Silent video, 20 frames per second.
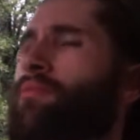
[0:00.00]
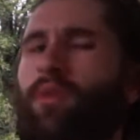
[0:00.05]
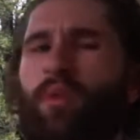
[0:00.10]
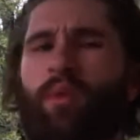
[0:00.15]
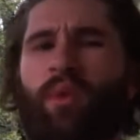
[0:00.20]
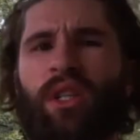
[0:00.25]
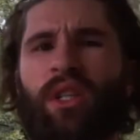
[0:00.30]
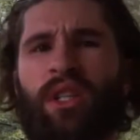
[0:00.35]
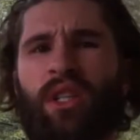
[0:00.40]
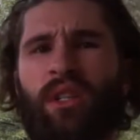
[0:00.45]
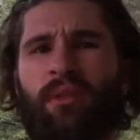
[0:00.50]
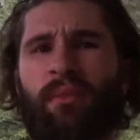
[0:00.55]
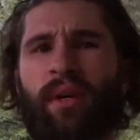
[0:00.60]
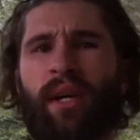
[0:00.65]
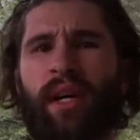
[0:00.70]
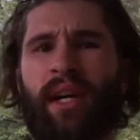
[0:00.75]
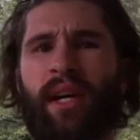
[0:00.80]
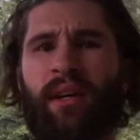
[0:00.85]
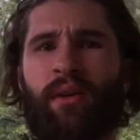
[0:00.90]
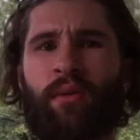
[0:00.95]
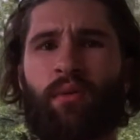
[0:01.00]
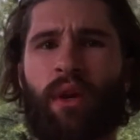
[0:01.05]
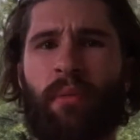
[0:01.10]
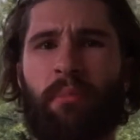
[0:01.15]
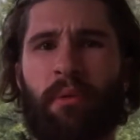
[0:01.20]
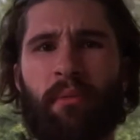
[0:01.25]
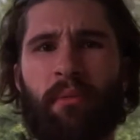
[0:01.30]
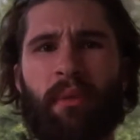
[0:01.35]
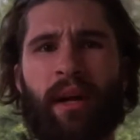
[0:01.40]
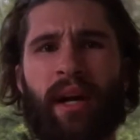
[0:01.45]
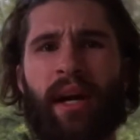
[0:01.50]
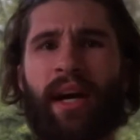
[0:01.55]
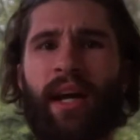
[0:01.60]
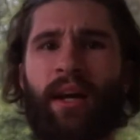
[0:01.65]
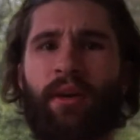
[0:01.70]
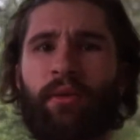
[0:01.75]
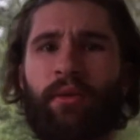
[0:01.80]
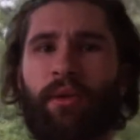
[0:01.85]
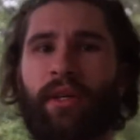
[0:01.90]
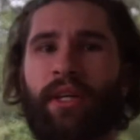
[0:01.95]
I
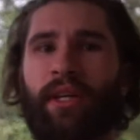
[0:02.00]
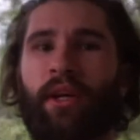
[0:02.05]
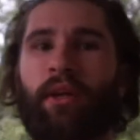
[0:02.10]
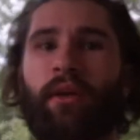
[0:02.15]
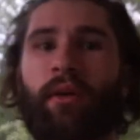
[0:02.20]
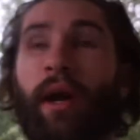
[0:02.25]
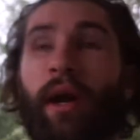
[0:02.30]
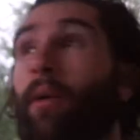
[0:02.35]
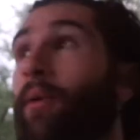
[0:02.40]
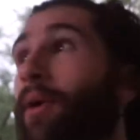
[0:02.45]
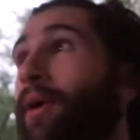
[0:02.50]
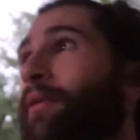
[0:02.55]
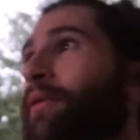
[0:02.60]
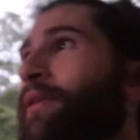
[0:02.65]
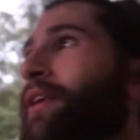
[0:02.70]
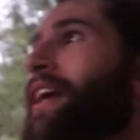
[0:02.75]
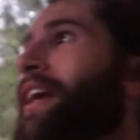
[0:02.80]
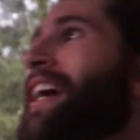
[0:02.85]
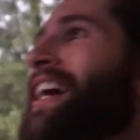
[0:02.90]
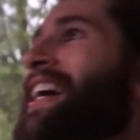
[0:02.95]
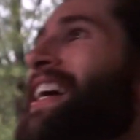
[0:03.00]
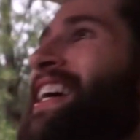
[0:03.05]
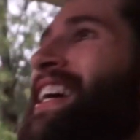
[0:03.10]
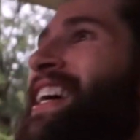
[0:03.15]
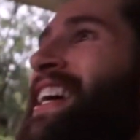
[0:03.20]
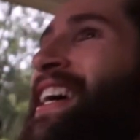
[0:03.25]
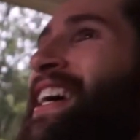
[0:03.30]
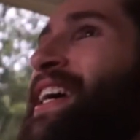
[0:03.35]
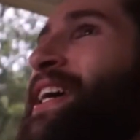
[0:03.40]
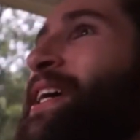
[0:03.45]
don't really know the right word for that.